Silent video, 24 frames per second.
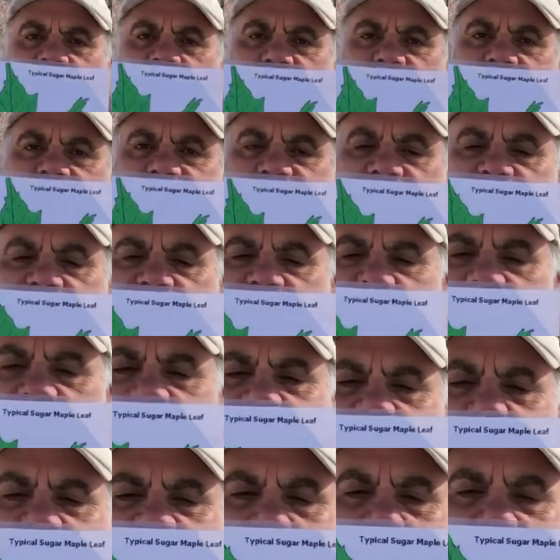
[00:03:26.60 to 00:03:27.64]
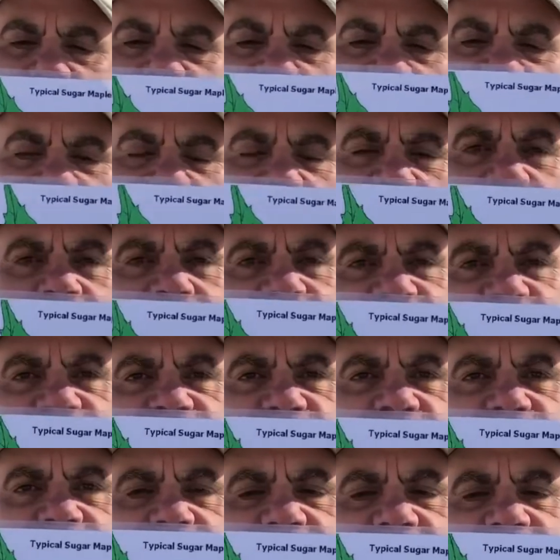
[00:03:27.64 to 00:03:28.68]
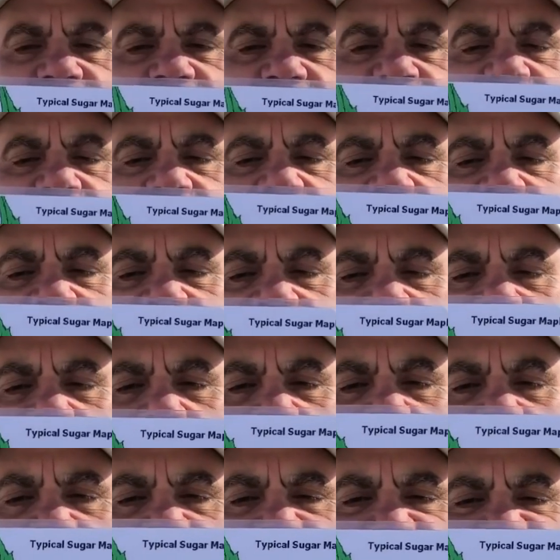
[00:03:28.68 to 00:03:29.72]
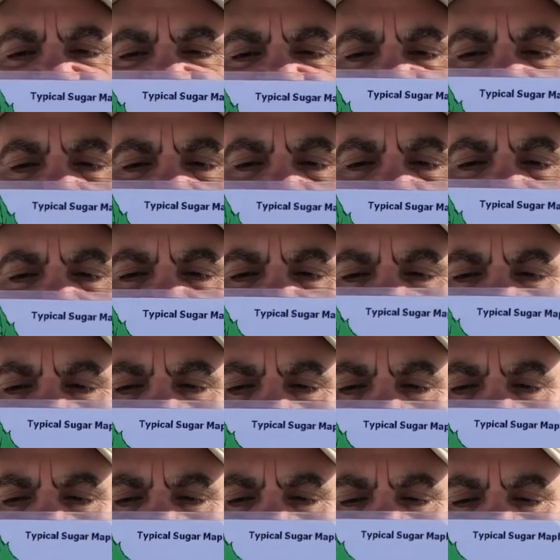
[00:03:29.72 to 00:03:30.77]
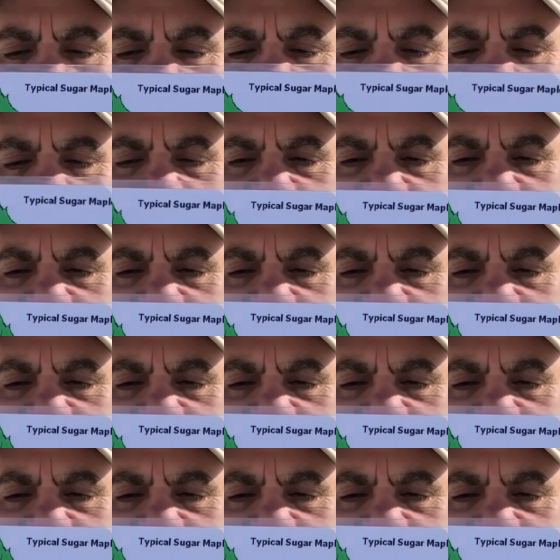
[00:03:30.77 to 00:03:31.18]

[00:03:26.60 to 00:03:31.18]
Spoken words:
of the sugar maple leaf, a 5-lobed,